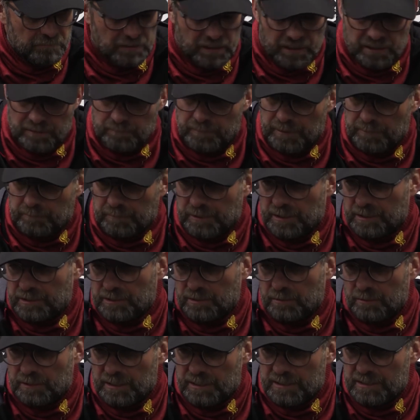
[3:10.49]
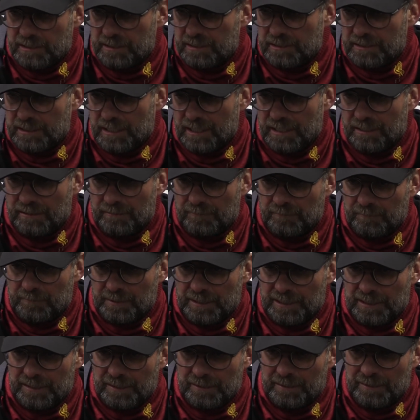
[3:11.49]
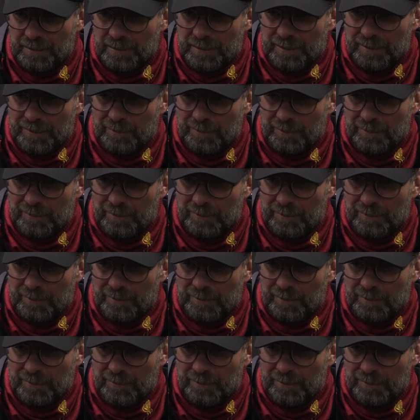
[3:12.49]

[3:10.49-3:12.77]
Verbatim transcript: under Pep Guardiola since I'm here